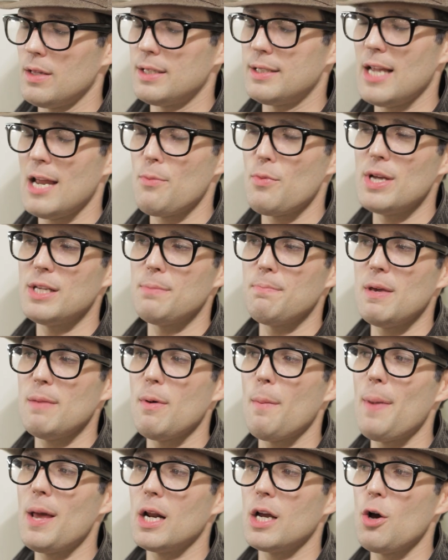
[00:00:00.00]
The same reason
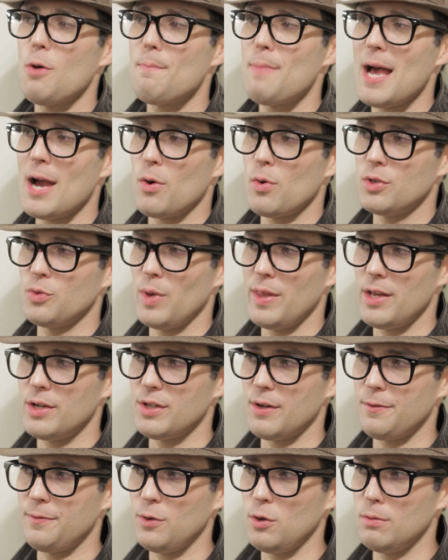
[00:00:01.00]
people pet a goat backwards when there's
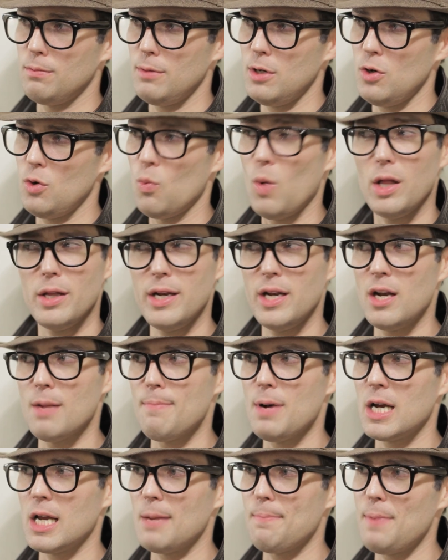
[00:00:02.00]
a full moon while eating a
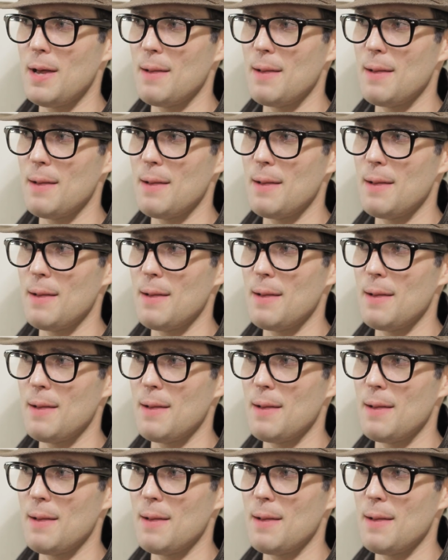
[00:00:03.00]
bucket of